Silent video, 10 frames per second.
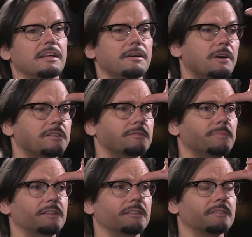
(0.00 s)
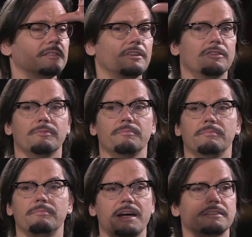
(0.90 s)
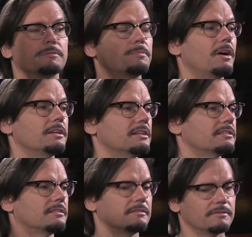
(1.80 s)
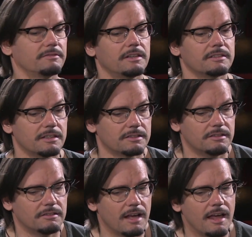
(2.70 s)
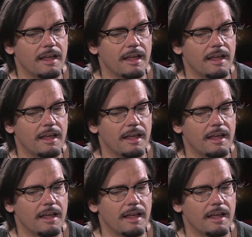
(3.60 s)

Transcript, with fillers: And they want to be, you know, massive projects and various things too.